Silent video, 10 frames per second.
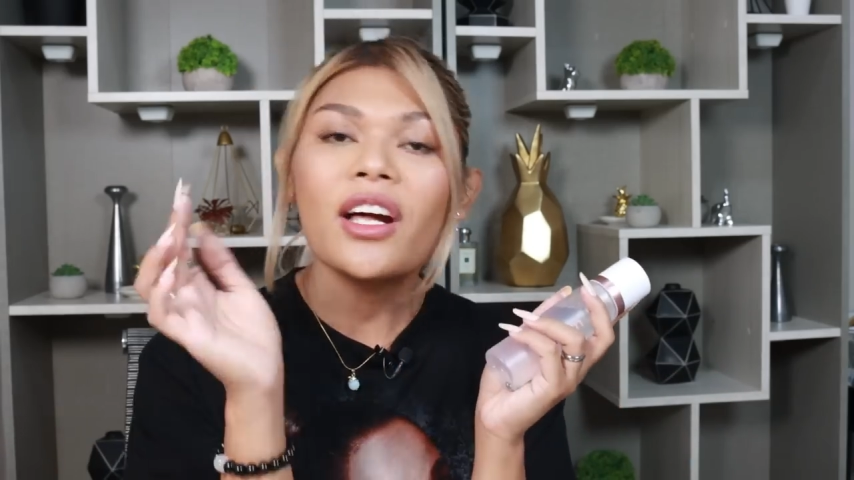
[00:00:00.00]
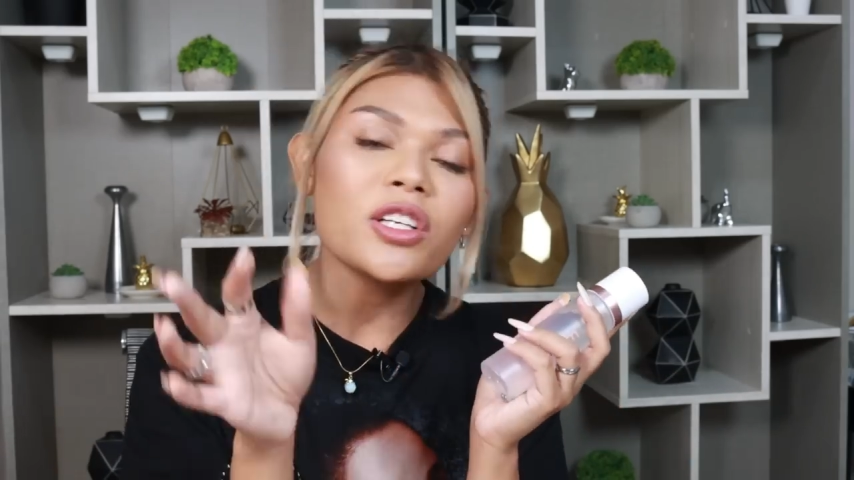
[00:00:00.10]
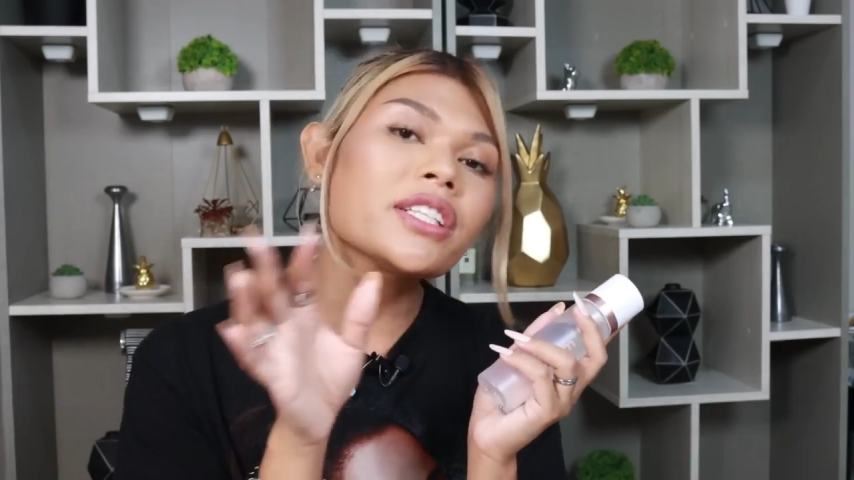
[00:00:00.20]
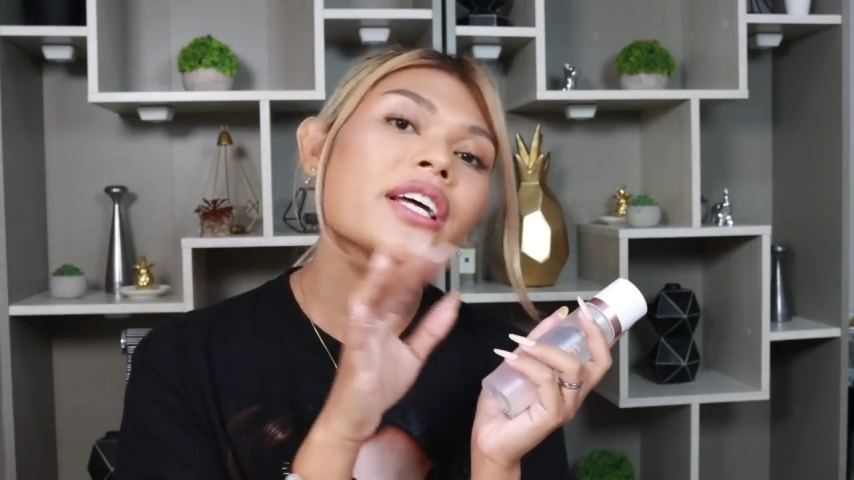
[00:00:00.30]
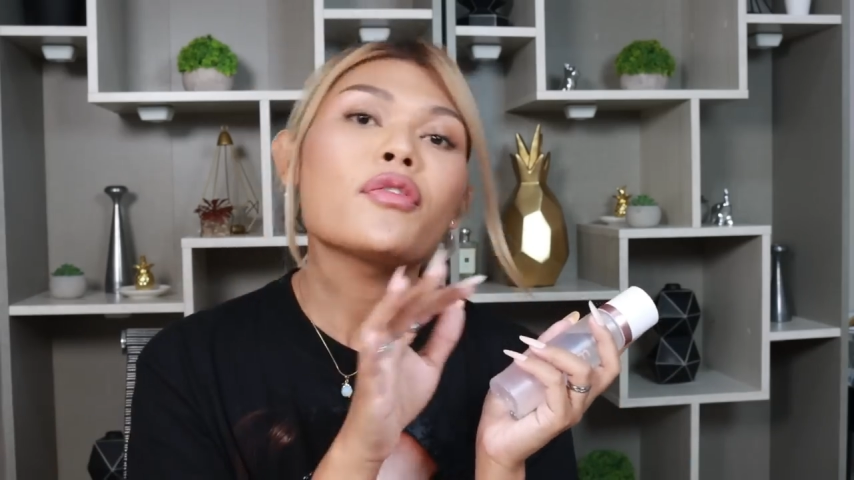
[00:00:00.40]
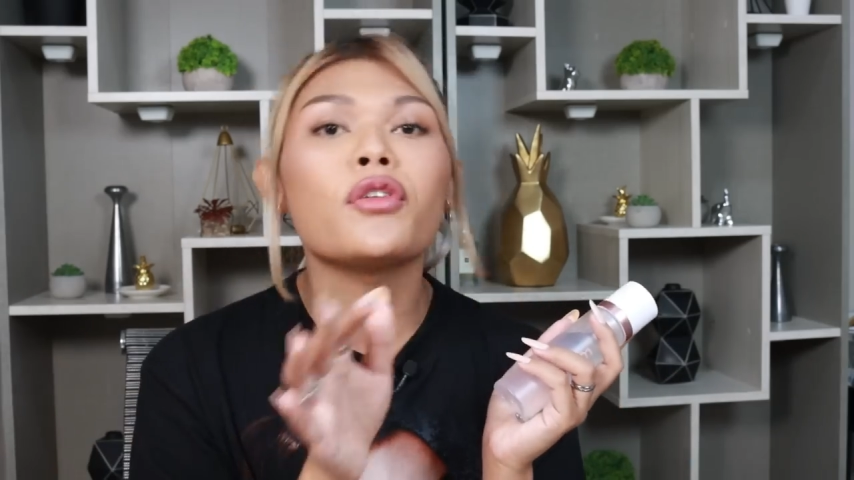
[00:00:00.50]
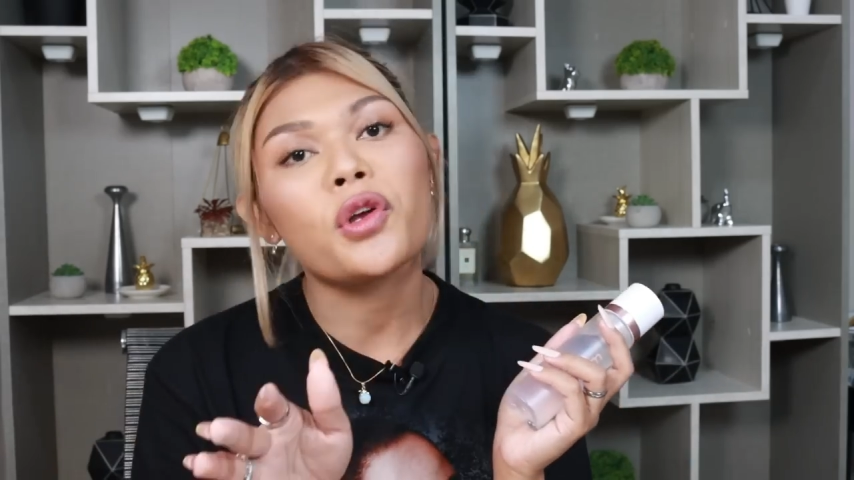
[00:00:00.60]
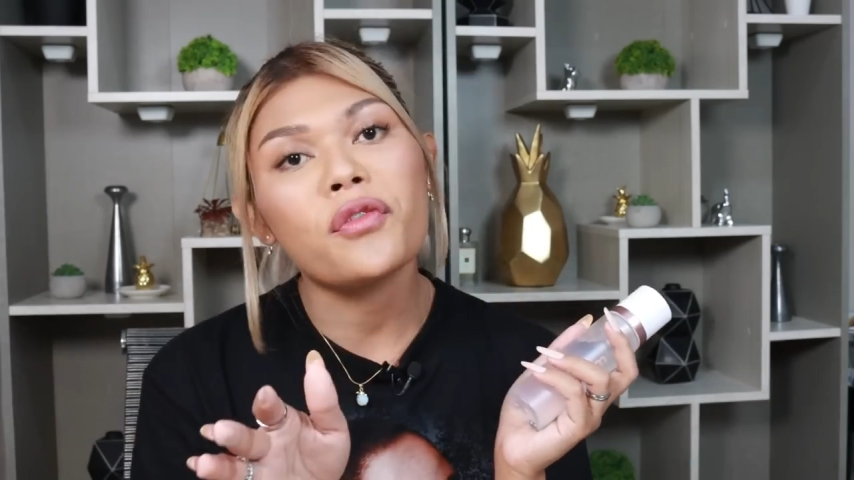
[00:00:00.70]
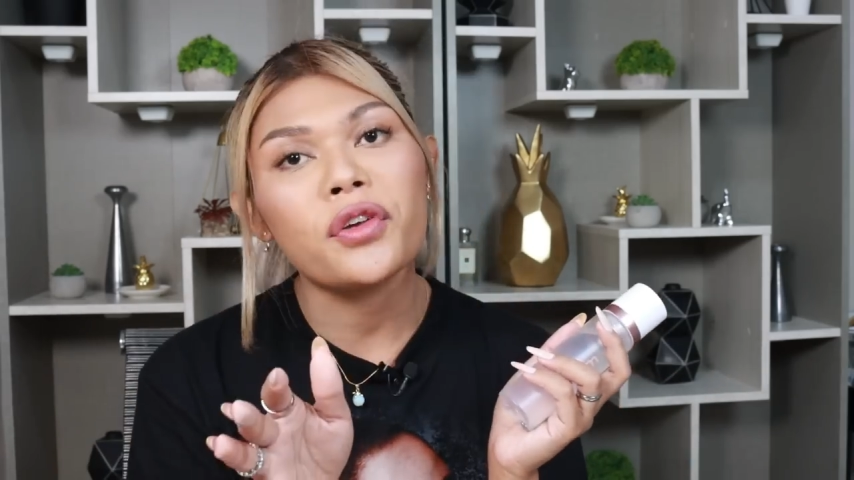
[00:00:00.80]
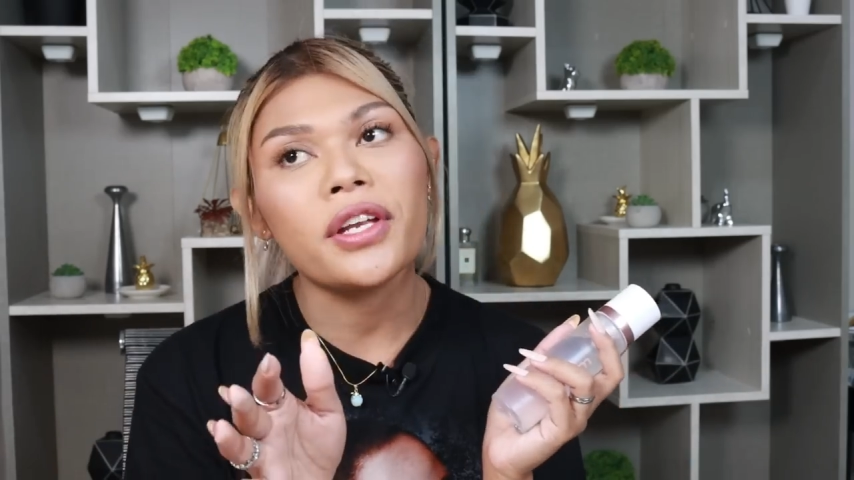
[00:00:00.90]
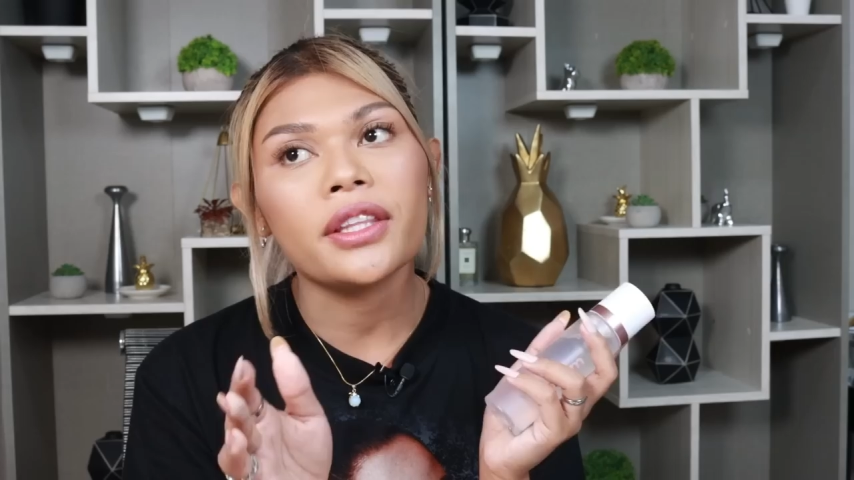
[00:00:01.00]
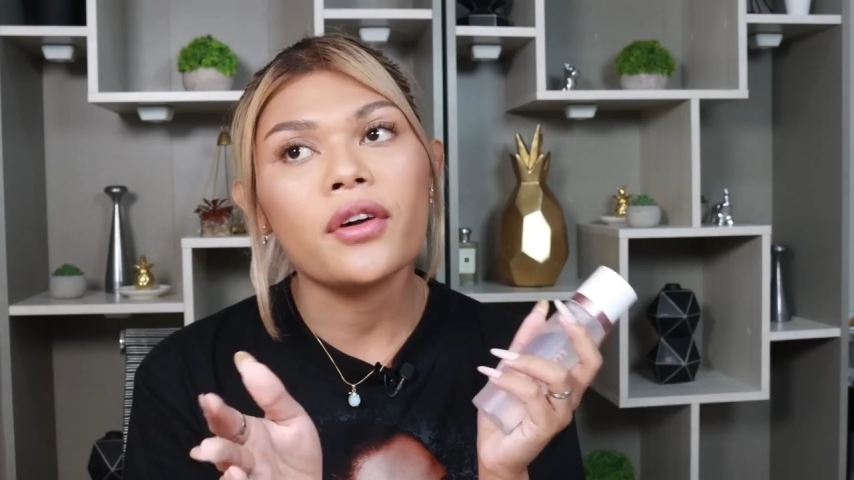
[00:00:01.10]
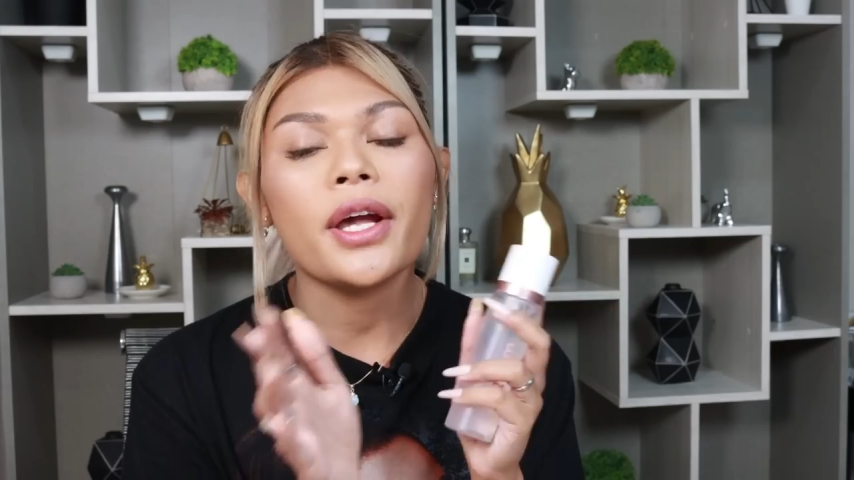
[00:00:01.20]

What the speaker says: I also did a full review nito.